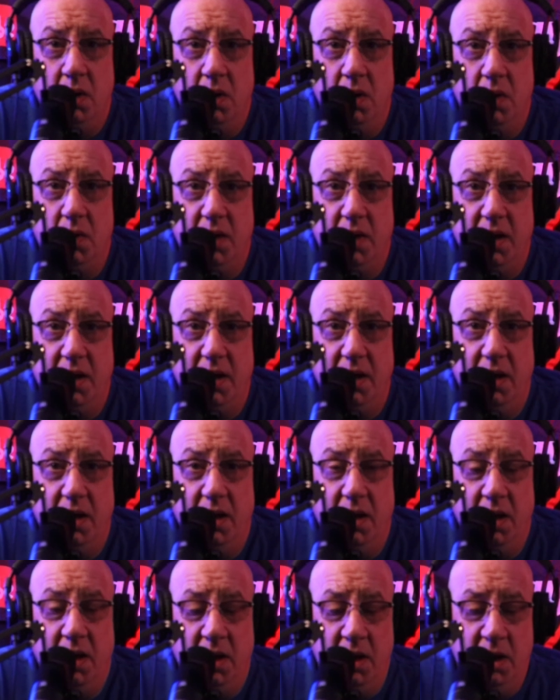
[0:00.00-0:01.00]
Okay?
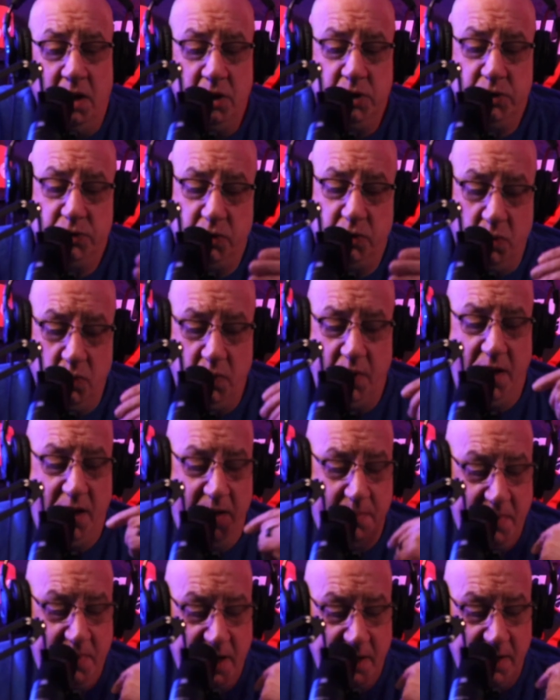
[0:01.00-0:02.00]
So when I
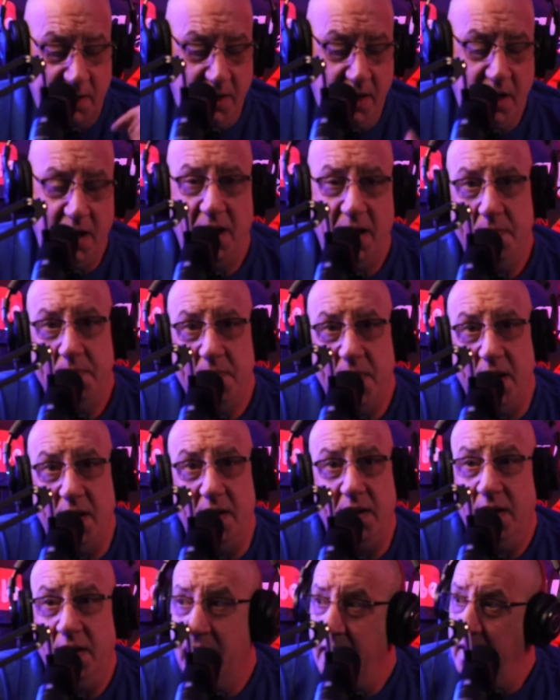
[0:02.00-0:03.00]
made a
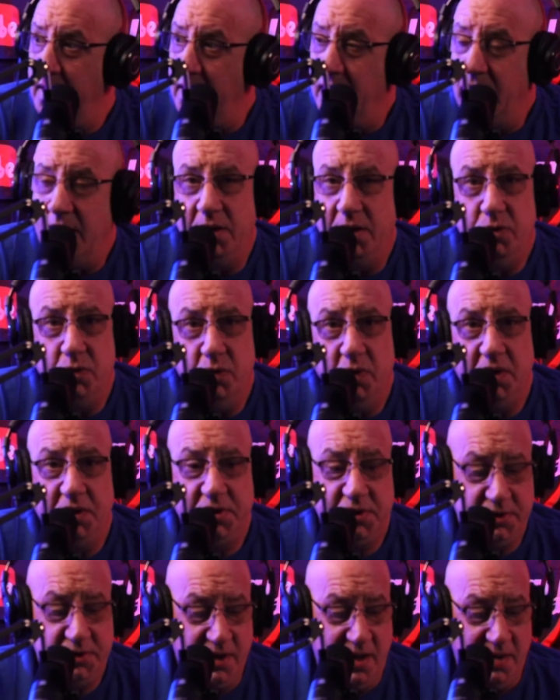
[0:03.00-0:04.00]
comment and you're going to
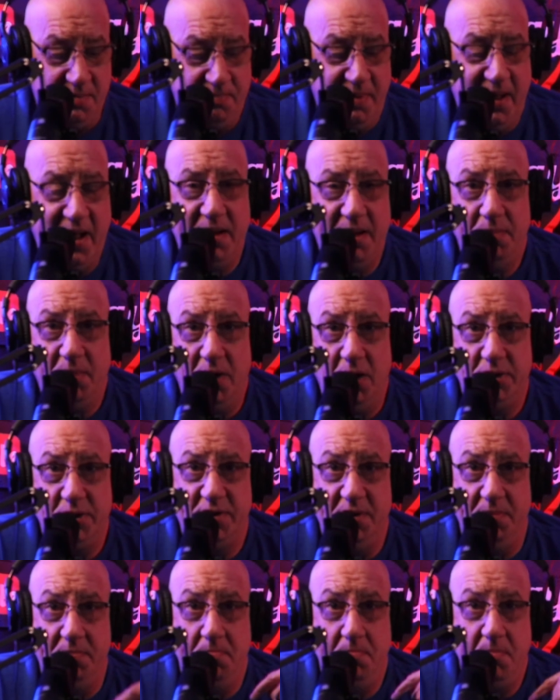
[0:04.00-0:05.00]
start
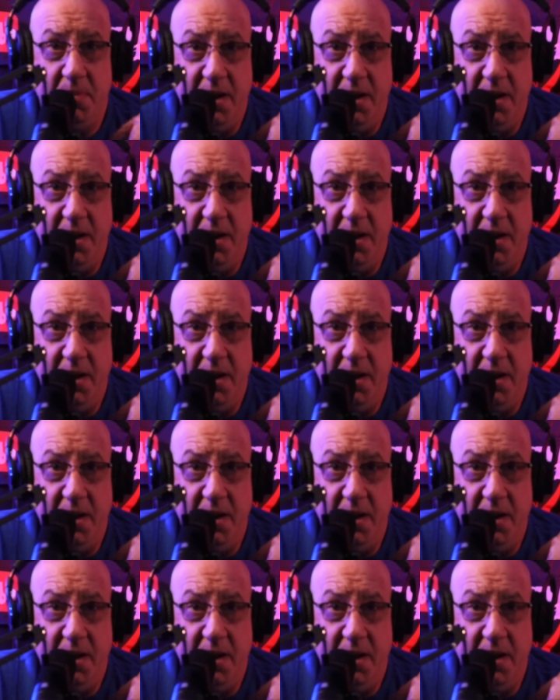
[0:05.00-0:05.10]
bad-mouthing